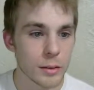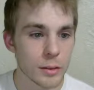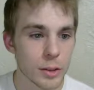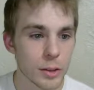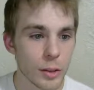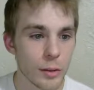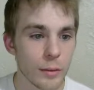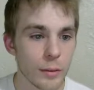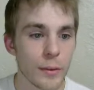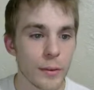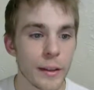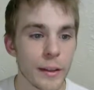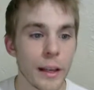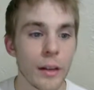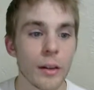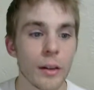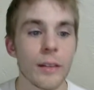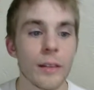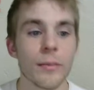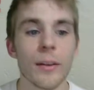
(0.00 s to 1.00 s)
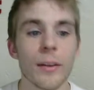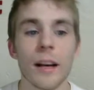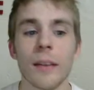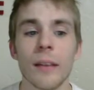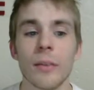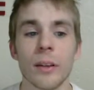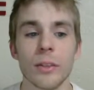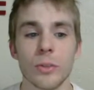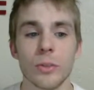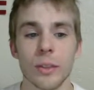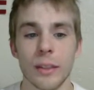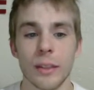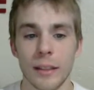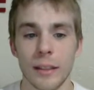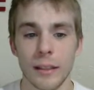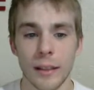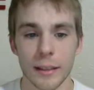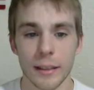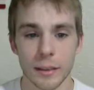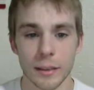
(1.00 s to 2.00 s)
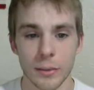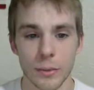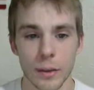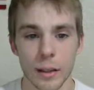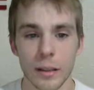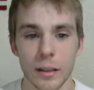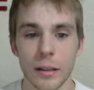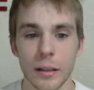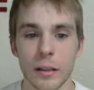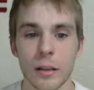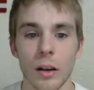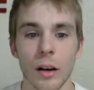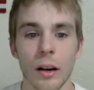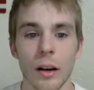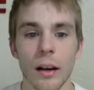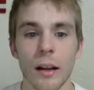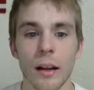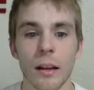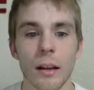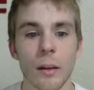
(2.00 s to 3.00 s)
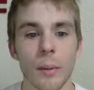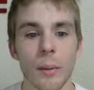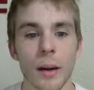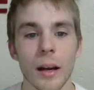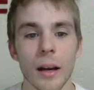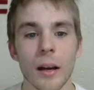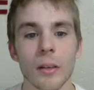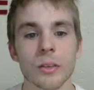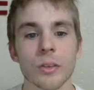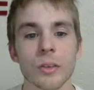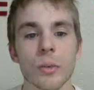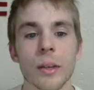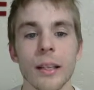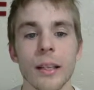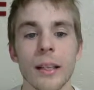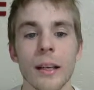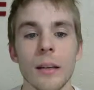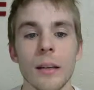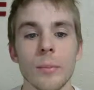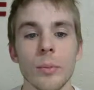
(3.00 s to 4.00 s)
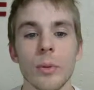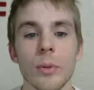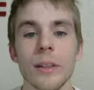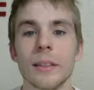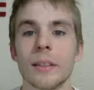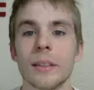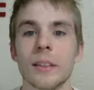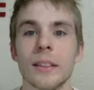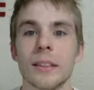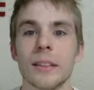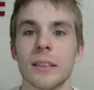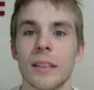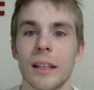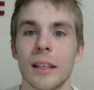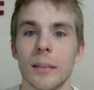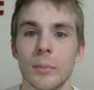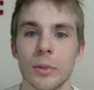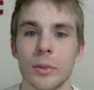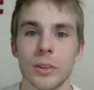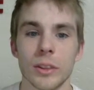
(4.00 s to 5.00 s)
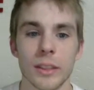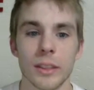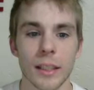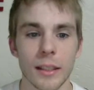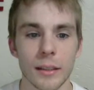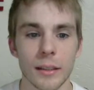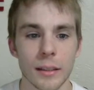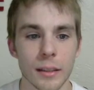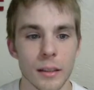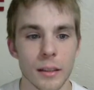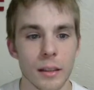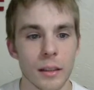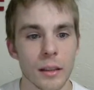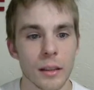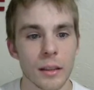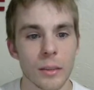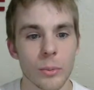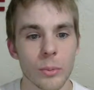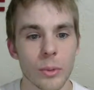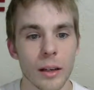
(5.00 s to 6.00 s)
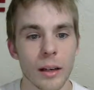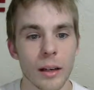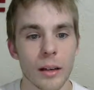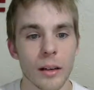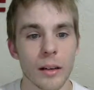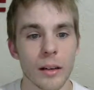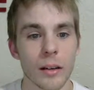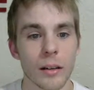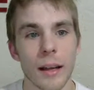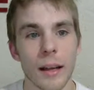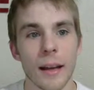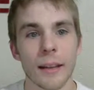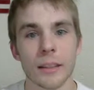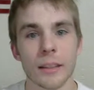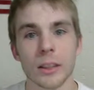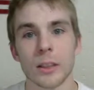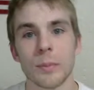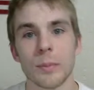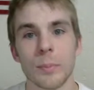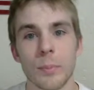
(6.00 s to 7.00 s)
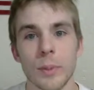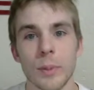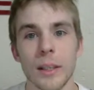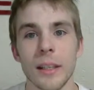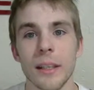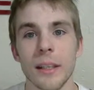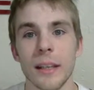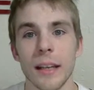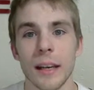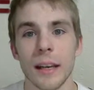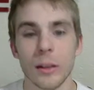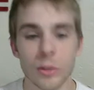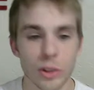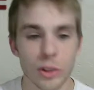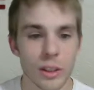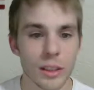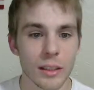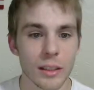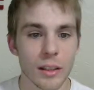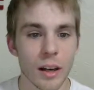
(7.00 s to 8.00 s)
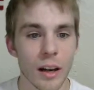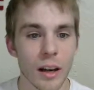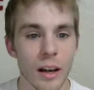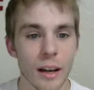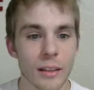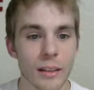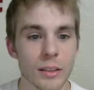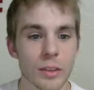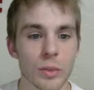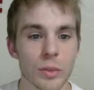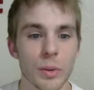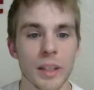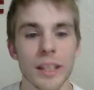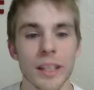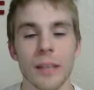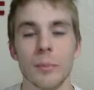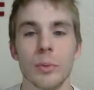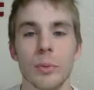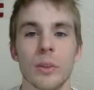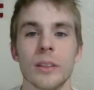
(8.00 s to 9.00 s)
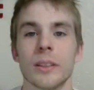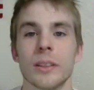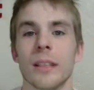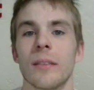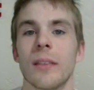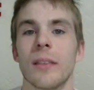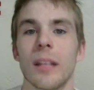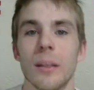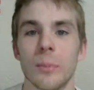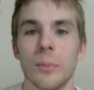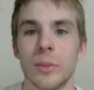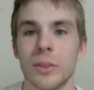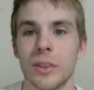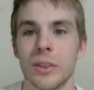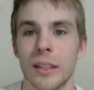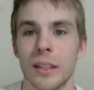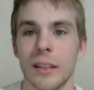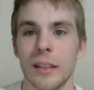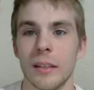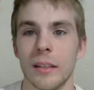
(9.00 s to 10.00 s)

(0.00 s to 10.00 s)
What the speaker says: So the Fidelity 500 Index Fund got about 28.69%, where SPLG got 28.78%.